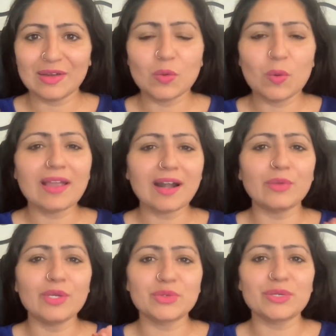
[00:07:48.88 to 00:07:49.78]
Why are
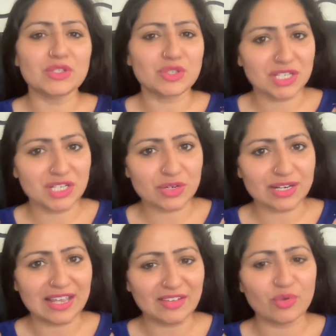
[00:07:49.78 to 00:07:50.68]
we doing it to
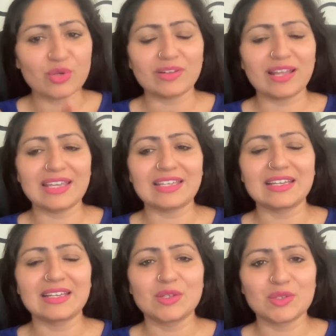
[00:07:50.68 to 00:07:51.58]
children if we don't like
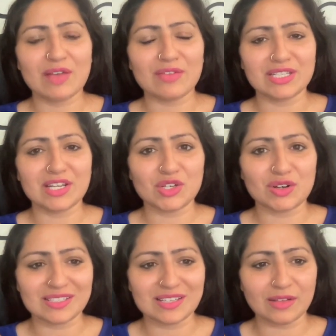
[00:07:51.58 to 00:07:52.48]
to have it done to
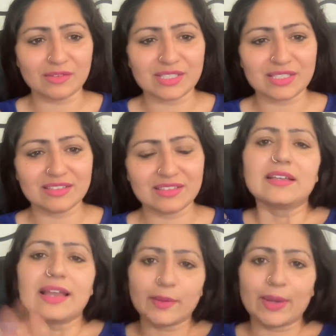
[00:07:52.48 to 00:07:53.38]
ourselves?
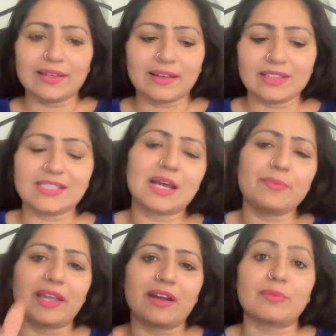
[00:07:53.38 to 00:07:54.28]
Anyway, I'll
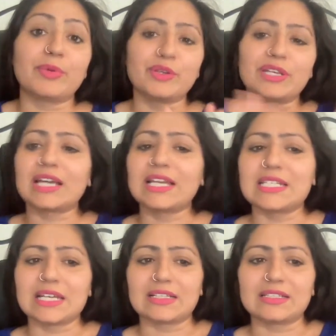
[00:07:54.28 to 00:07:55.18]
stop there, but you get the
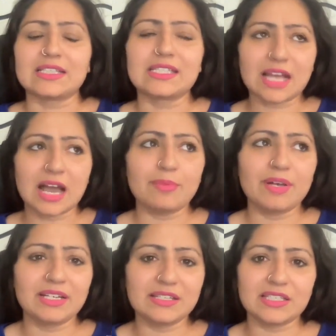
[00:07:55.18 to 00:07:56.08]
idea. Stop
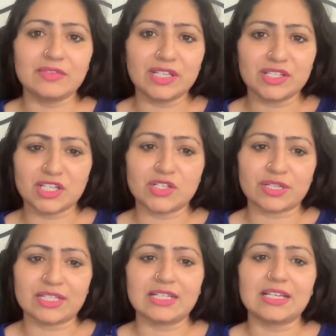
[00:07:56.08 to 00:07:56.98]
deceiving
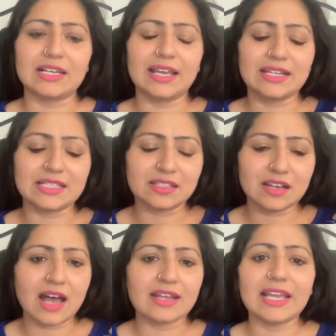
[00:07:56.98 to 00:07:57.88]
children. It is
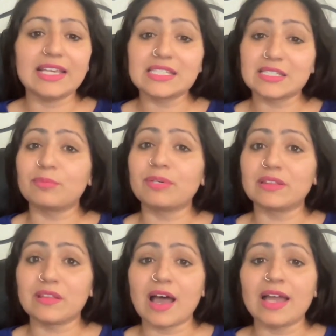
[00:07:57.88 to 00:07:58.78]
not a simple
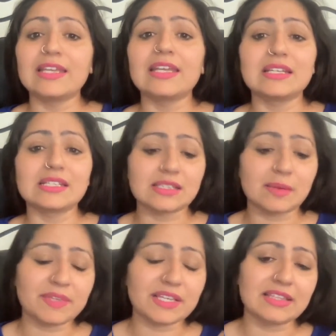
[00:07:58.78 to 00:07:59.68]
lie. It is
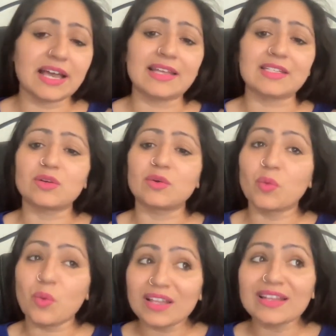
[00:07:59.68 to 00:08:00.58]
something that
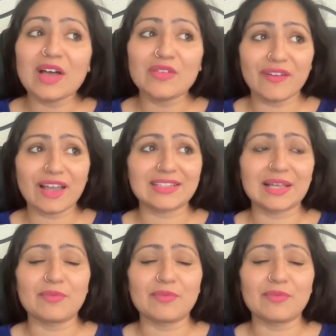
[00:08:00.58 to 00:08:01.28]
will affect